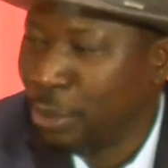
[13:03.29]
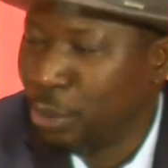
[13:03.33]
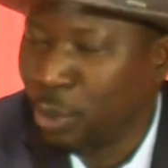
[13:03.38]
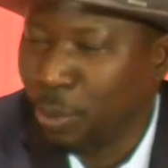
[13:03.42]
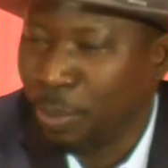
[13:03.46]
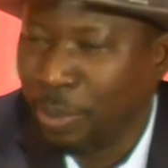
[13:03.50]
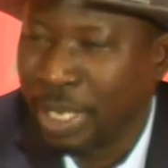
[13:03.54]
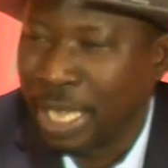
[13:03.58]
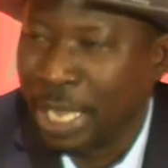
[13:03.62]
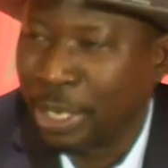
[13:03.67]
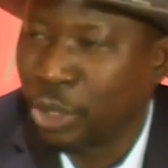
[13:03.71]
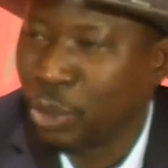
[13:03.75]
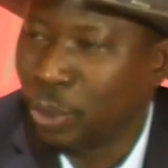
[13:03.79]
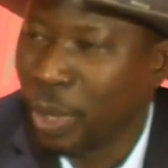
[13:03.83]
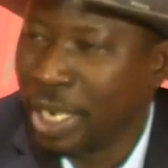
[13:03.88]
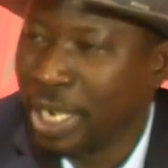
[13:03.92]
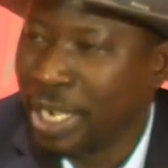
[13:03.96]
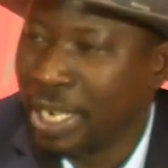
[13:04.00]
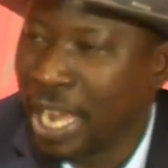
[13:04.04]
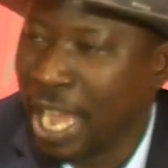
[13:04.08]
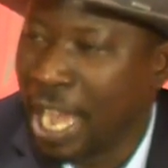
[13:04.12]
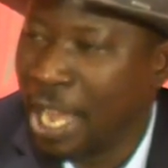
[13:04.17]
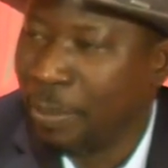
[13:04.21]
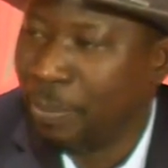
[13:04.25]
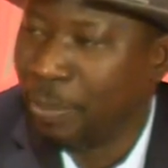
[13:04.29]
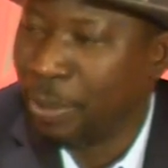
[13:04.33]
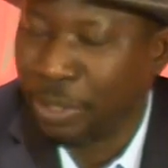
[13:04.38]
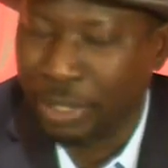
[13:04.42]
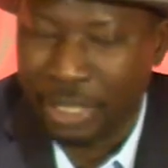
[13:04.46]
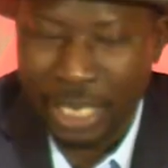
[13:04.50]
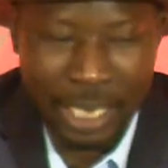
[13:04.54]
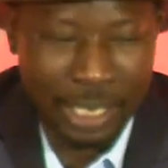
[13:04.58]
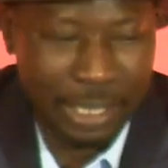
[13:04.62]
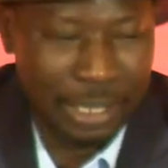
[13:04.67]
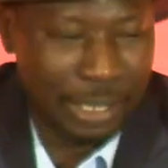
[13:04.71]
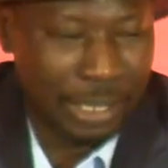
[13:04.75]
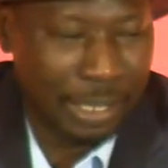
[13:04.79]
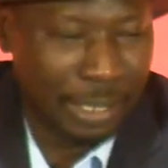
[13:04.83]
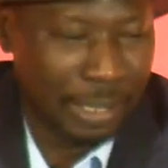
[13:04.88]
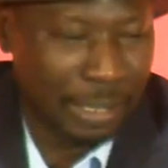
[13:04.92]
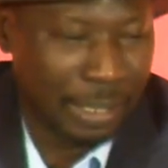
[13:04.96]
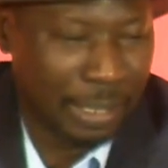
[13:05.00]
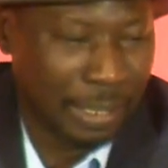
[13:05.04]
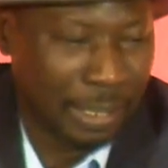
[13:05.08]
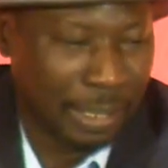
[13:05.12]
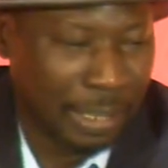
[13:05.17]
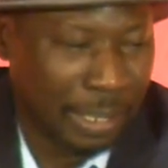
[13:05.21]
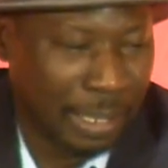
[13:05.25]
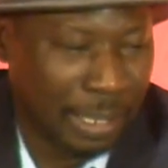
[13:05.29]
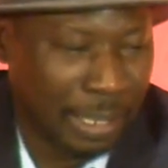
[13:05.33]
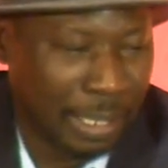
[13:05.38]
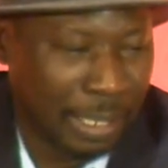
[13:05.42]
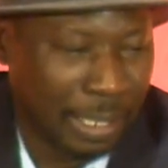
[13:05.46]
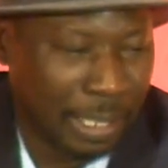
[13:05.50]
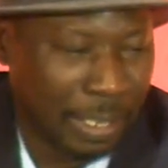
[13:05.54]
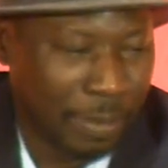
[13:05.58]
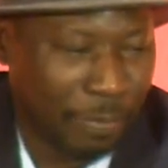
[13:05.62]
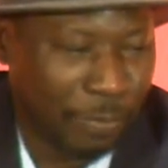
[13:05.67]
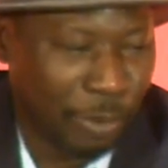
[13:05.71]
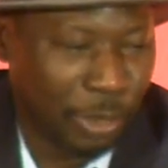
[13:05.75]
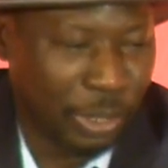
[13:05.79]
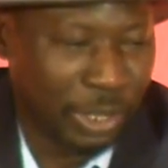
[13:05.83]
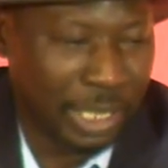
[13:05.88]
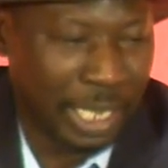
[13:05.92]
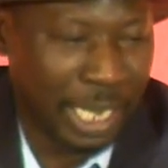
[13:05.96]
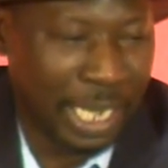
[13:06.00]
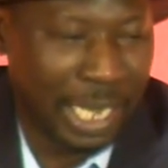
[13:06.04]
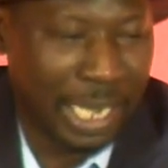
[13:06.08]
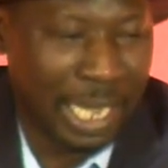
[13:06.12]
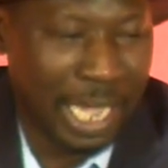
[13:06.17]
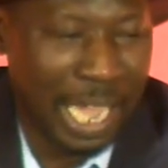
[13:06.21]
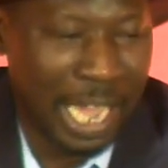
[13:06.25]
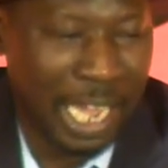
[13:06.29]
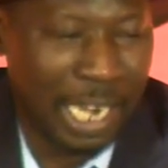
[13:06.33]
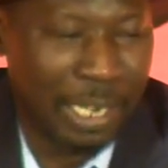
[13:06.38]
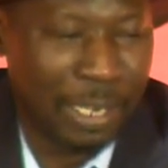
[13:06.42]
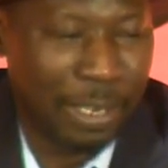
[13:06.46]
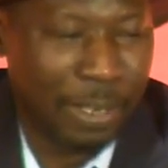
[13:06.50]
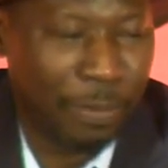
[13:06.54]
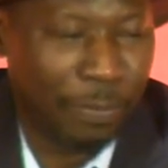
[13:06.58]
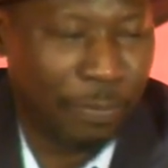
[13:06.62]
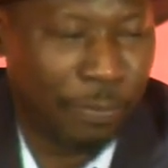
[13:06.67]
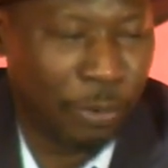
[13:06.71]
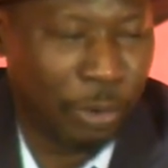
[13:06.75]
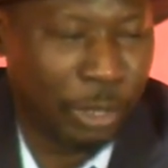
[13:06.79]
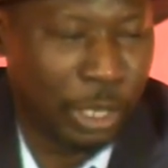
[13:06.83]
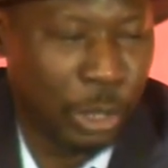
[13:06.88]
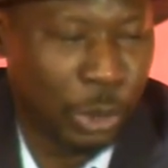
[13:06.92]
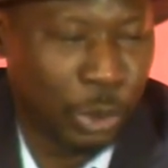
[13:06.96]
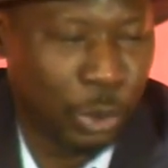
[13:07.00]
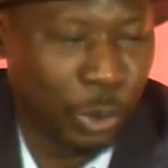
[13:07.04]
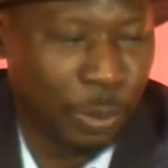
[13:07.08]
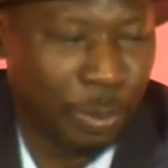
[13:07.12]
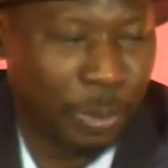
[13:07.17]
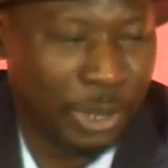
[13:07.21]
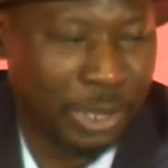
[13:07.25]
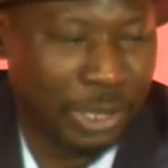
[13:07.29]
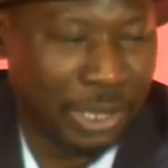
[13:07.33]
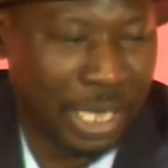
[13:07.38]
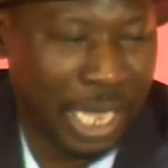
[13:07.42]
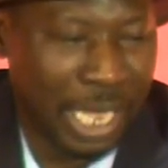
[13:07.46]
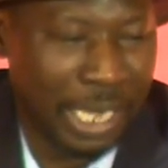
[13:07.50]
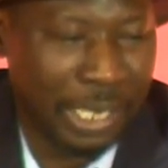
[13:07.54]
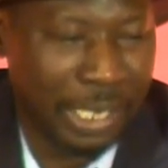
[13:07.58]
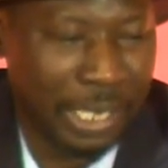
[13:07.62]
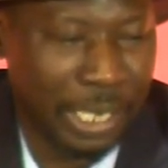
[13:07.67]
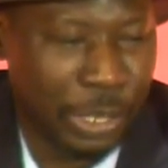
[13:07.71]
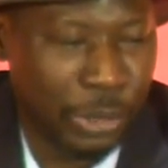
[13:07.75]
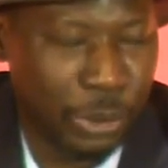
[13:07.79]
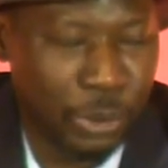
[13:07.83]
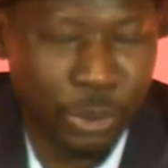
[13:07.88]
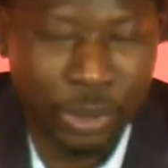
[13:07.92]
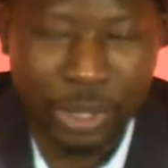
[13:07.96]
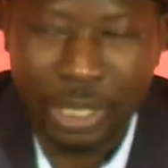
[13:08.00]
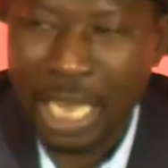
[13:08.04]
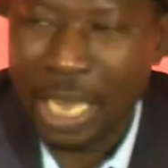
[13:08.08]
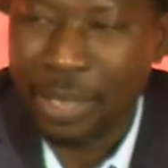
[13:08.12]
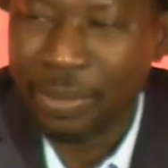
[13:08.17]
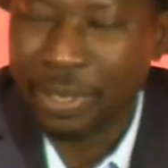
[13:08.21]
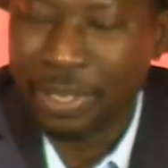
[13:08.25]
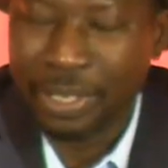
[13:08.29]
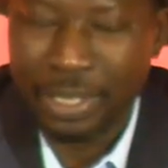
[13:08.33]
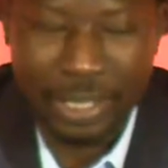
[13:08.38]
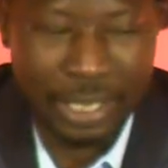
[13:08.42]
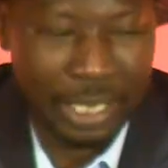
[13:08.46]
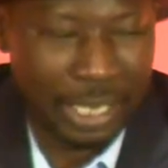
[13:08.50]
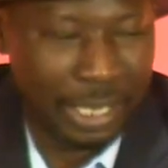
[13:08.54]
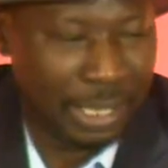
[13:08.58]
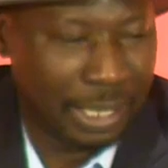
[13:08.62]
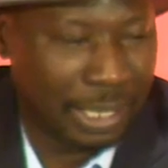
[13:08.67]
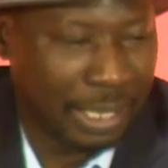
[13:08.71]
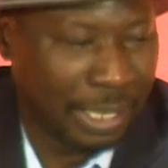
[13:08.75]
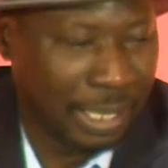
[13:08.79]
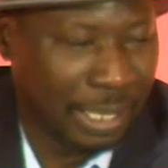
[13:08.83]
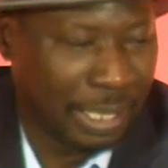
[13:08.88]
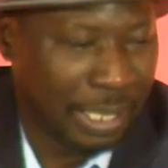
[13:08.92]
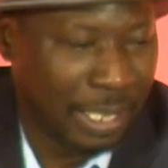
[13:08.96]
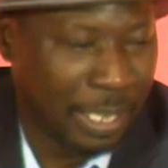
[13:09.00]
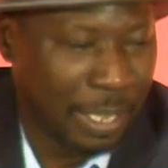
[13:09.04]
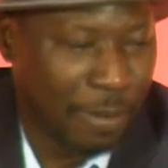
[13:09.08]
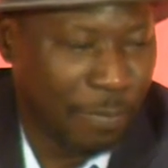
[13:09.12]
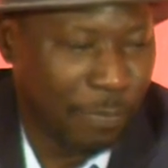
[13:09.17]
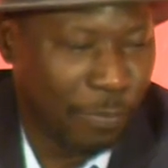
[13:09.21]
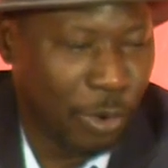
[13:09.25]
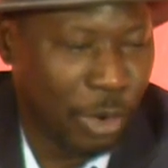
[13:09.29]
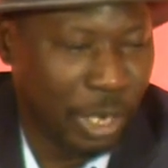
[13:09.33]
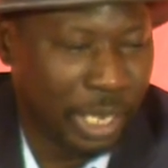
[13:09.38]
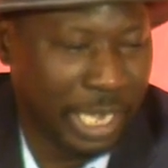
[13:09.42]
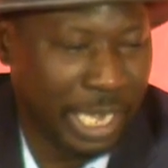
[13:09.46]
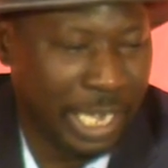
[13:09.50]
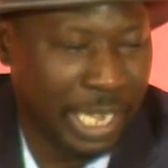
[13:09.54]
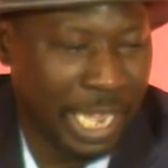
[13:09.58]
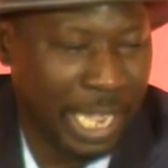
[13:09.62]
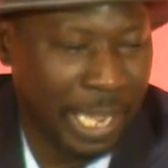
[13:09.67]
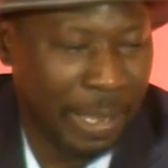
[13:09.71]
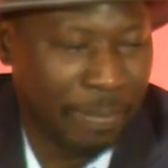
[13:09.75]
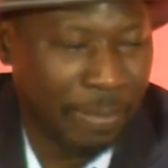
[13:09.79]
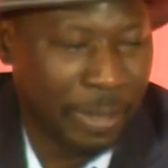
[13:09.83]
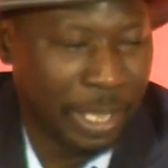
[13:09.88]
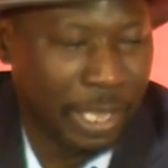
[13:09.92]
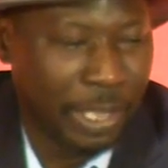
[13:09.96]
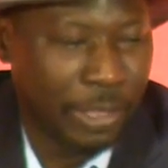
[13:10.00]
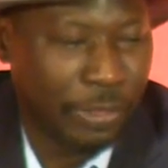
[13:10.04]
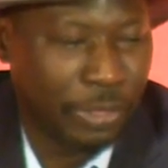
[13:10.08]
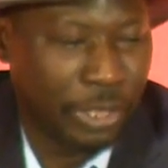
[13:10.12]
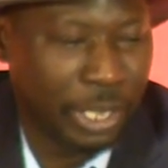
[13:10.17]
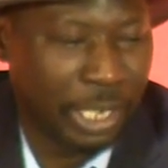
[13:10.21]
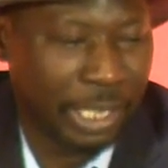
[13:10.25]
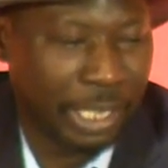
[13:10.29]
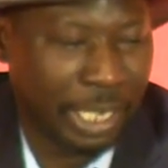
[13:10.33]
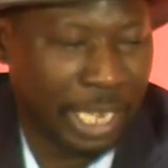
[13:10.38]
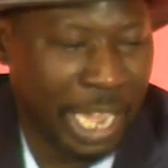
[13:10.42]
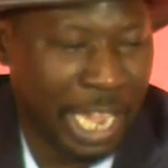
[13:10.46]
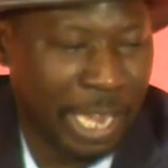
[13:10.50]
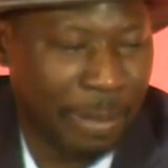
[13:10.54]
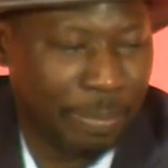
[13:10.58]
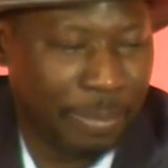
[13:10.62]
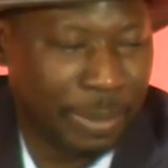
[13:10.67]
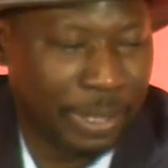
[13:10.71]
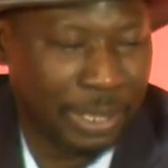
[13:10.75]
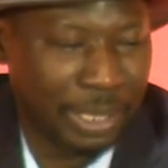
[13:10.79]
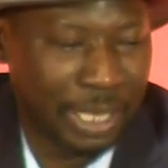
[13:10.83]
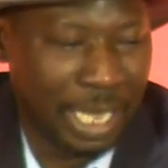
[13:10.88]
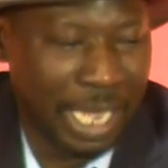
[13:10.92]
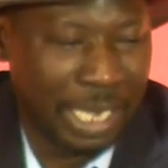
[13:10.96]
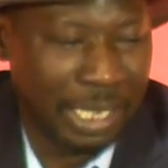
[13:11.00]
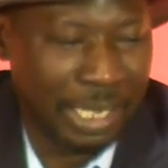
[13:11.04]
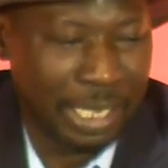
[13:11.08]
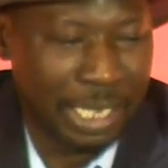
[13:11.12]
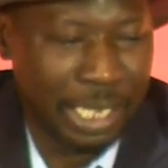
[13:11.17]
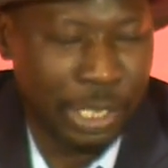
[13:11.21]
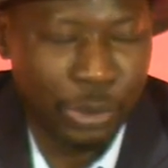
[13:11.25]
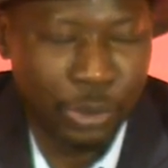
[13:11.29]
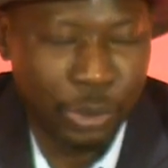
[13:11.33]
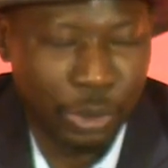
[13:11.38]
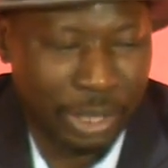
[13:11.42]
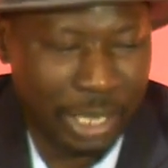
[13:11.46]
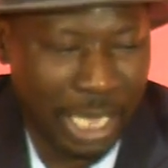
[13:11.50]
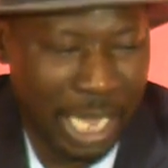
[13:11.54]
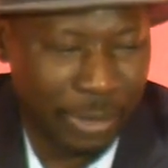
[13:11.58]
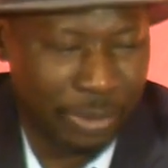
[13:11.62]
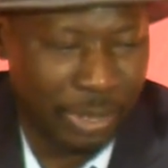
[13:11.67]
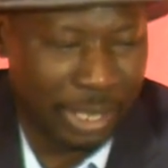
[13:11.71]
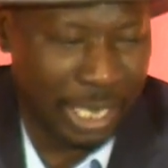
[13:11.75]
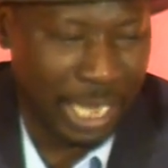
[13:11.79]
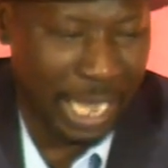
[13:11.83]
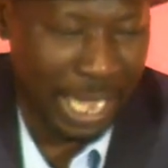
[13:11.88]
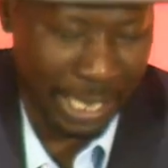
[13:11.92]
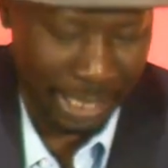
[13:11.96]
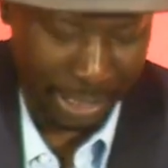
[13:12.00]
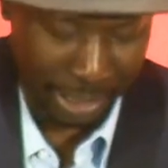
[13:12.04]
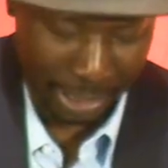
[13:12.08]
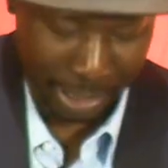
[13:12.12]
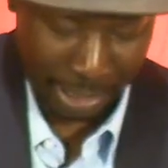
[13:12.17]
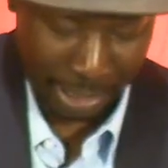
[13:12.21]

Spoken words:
to be at 29%, for Senegal, 42% in 2006, for Guinea, 38% in 2008.